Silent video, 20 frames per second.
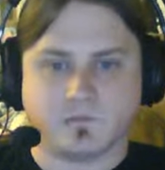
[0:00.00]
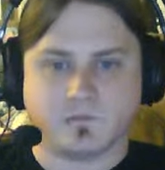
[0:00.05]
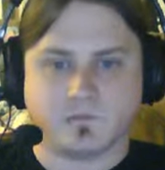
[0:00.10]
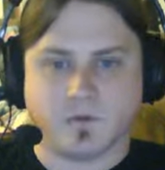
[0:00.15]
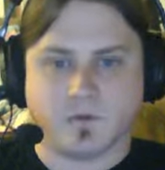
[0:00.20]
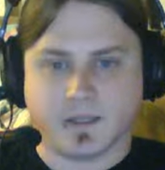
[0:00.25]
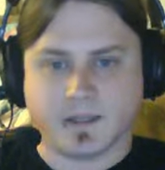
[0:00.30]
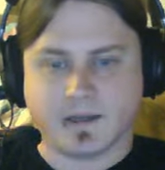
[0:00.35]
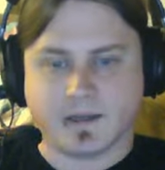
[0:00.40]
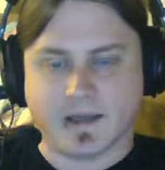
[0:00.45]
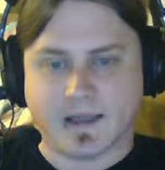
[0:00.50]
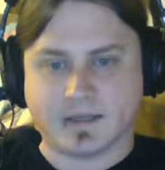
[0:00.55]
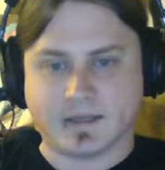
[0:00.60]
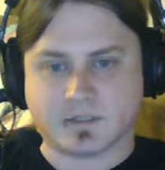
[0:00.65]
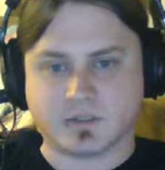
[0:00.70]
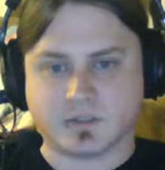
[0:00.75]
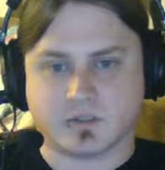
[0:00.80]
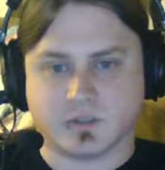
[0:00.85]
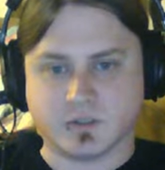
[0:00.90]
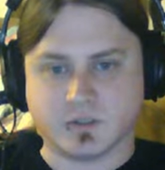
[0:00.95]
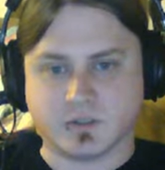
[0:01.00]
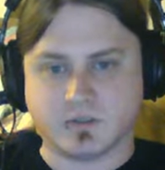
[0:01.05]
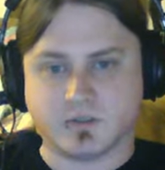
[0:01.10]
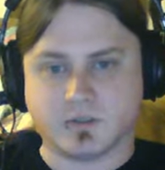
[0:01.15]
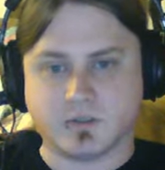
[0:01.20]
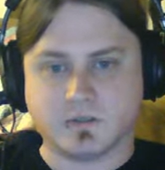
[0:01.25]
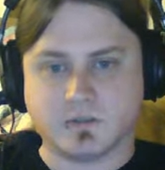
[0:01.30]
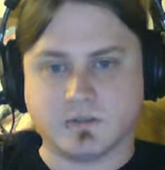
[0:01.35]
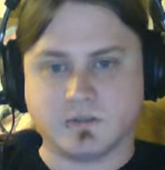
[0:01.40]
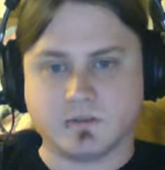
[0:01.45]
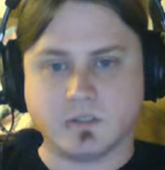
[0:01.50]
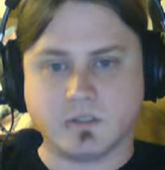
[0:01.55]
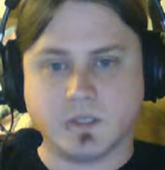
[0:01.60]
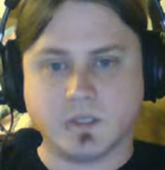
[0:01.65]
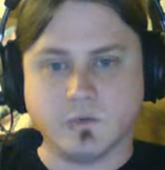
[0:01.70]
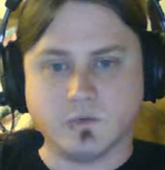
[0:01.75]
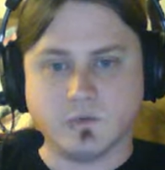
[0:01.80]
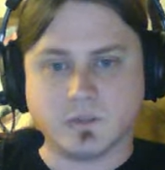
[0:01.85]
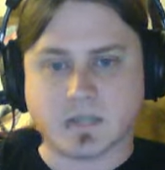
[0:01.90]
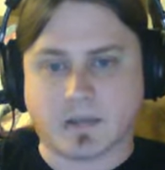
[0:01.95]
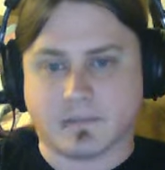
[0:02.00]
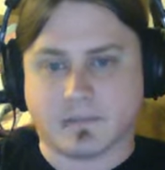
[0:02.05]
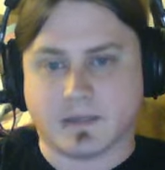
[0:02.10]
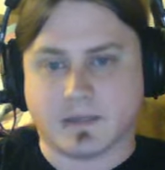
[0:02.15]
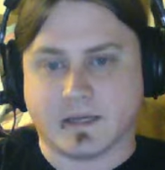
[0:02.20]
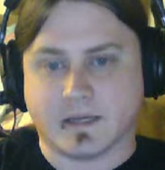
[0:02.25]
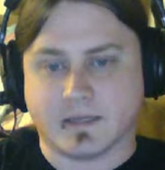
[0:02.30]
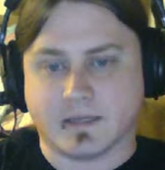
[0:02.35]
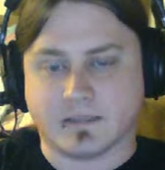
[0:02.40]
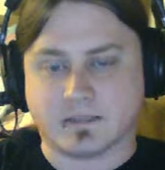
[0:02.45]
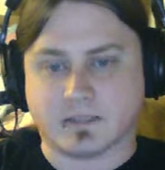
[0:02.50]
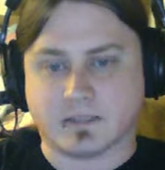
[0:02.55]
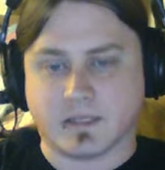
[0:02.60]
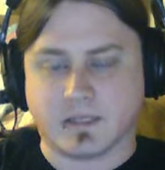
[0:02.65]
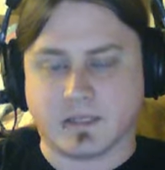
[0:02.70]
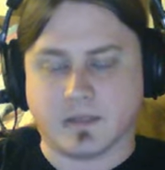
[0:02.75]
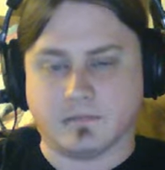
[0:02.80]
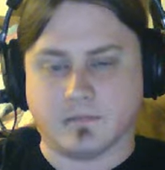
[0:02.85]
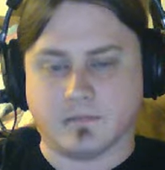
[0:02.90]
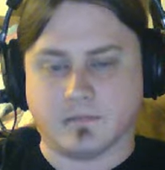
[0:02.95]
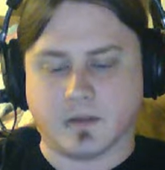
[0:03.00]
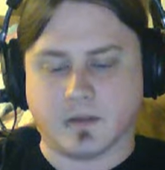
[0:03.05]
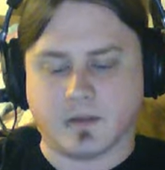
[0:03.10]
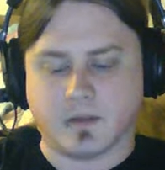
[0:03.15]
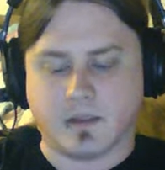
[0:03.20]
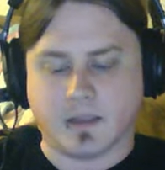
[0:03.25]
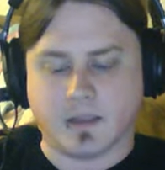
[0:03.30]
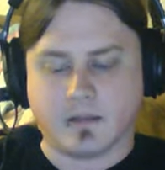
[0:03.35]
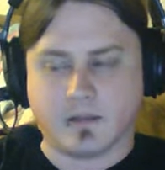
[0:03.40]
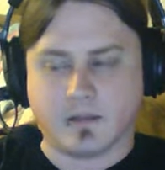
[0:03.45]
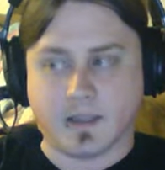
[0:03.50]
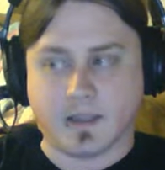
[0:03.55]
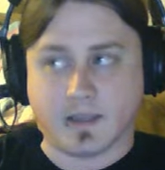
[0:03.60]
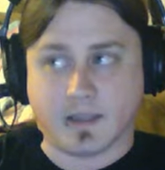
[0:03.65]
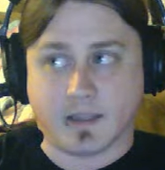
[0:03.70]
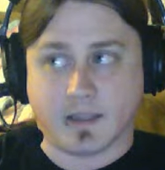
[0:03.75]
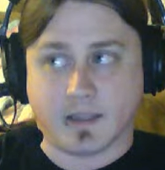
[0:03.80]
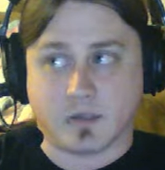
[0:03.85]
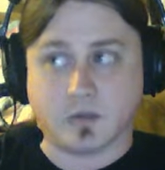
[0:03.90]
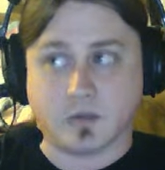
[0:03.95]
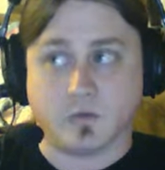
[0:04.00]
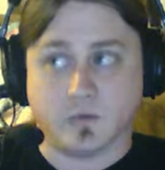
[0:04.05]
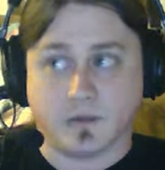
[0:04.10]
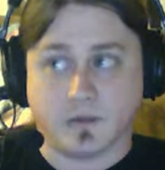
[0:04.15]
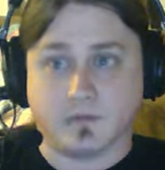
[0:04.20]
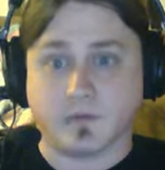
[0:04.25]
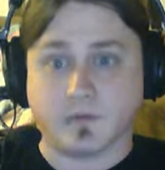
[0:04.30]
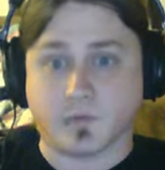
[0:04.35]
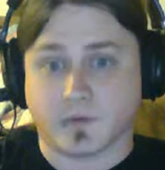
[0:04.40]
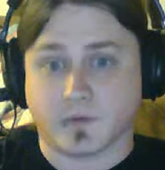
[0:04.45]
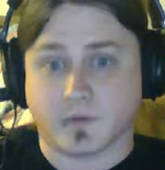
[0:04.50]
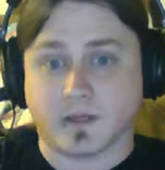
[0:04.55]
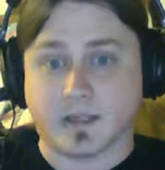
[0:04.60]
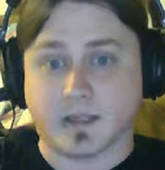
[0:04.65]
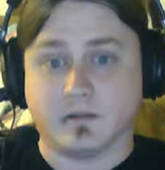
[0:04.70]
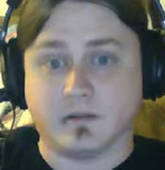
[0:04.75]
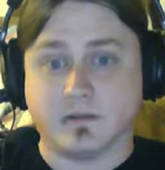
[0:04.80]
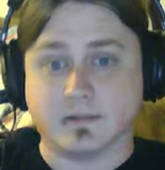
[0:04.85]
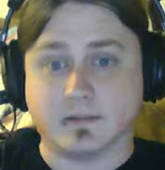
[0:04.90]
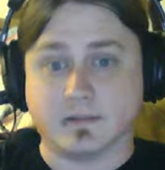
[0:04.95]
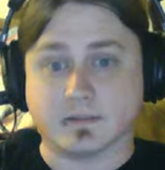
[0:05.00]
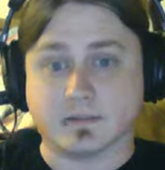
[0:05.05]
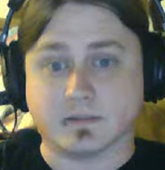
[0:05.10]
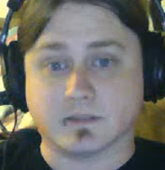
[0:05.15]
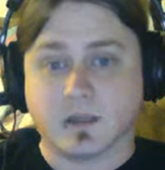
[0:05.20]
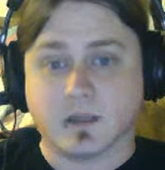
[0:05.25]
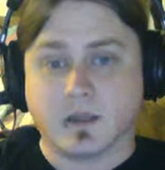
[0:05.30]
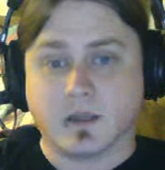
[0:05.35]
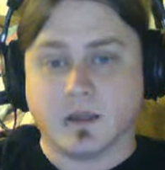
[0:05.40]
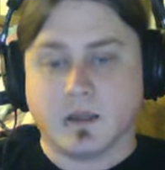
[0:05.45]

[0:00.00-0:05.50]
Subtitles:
running an extra 2 Geminis and like including the 3 alias.